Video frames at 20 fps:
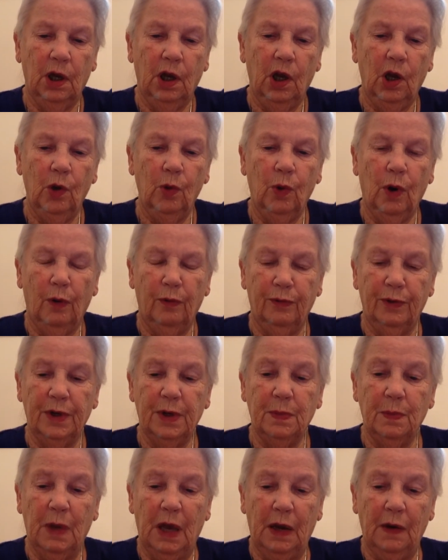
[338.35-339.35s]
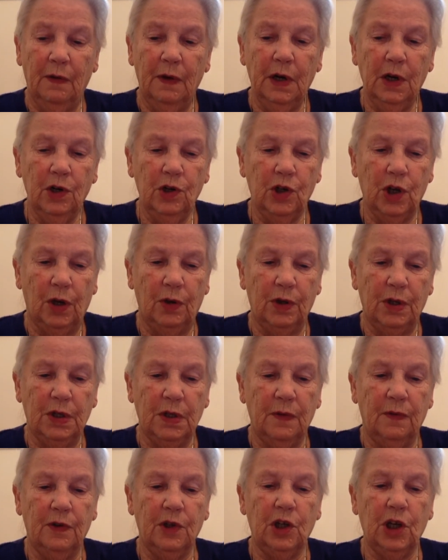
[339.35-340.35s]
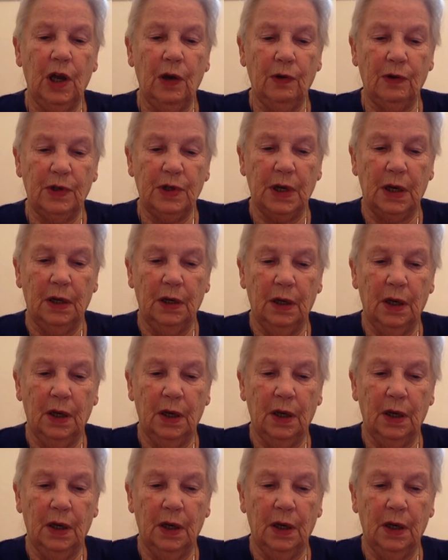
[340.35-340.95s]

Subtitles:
who offered Mary and Joseph shelter,